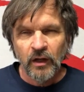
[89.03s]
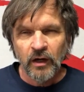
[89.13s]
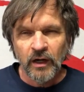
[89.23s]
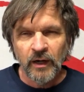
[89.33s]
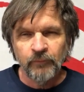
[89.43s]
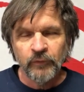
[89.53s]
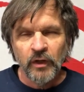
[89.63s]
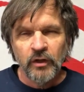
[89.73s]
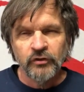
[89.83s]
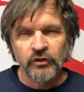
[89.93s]
All right,
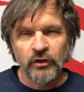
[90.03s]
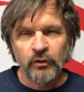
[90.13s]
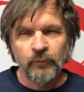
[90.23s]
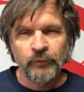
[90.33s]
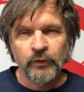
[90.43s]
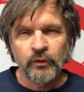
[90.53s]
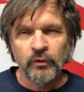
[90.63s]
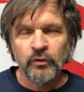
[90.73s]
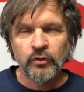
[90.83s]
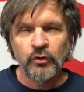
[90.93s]
so
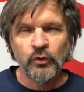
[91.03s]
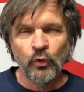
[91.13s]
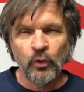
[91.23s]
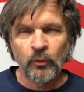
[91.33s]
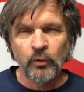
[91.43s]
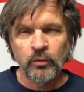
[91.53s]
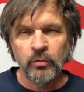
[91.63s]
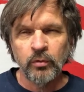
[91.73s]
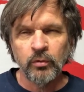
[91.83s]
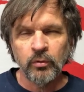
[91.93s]
your normal
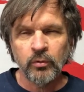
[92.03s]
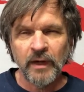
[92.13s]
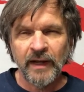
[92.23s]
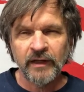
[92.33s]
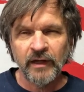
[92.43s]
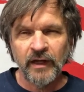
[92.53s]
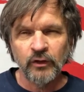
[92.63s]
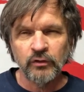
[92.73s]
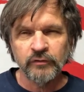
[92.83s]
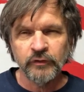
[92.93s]
racket
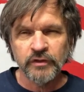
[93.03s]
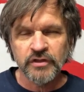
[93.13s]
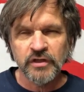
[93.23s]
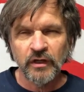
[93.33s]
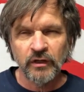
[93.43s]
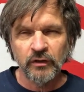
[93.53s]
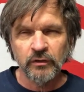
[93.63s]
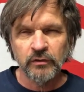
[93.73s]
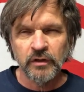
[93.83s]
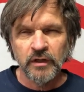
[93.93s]
angle for just hitting
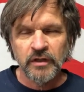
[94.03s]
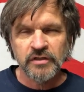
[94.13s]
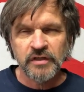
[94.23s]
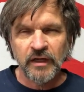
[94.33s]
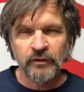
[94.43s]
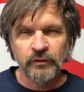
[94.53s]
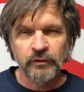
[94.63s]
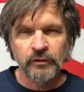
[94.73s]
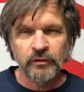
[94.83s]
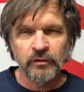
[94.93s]
your
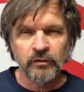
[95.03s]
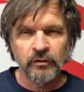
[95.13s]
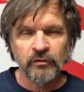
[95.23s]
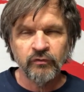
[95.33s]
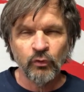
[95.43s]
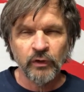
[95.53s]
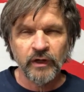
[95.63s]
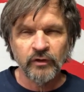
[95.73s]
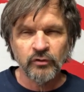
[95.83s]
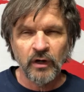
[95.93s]
standard
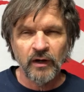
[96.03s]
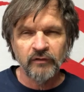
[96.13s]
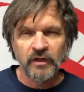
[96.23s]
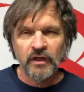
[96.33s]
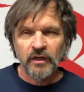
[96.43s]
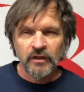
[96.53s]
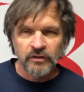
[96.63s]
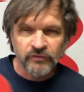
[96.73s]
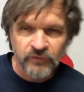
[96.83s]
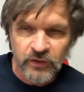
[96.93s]
forehand drive is
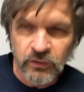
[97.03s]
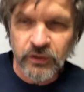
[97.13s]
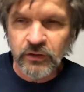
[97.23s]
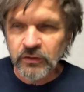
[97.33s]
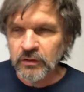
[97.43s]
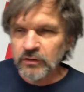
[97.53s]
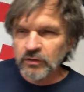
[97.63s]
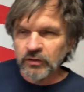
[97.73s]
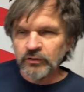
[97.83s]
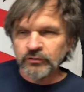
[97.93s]
fairly
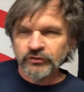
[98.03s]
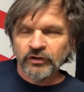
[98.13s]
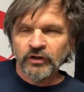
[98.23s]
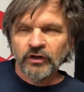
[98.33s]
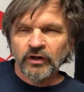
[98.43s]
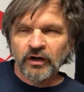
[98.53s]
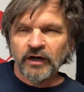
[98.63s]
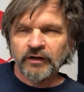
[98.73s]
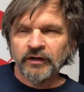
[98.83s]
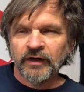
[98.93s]
closed. All
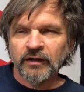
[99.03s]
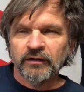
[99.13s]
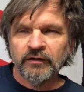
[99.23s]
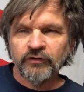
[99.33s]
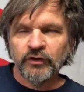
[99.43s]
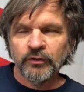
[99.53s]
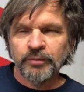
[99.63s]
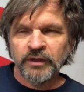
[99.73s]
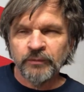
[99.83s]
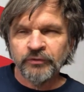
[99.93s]
right, now if you go to
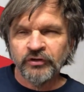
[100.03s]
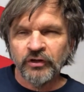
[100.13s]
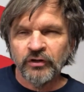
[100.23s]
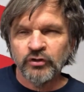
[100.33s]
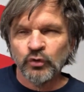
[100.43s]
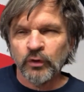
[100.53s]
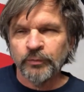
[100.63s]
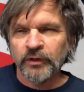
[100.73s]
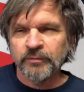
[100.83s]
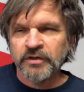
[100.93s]
pips and short
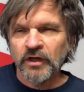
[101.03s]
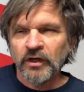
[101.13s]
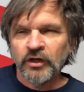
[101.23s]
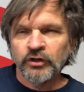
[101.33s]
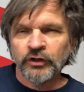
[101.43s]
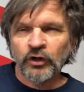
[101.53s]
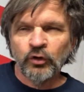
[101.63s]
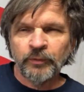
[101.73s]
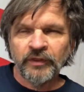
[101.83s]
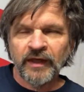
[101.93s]
pips, you're going to
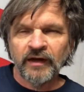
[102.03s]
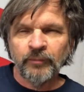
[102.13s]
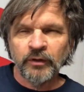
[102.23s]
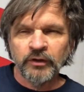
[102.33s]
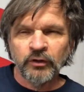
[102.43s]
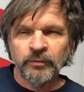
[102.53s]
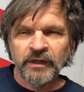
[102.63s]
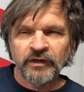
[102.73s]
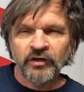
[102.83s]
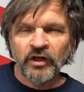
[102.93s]
open that up a little
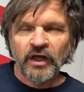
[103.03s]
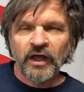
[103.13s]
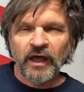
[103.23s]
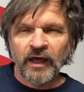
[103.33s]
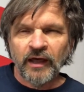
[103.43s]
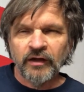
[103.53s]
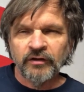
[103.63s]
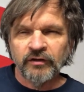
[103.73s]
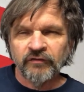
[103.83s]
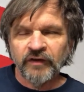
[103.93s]
bit.
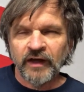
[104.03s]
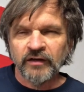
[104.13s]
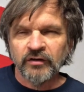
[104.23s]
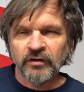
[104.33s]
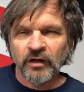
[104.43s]
And in fact,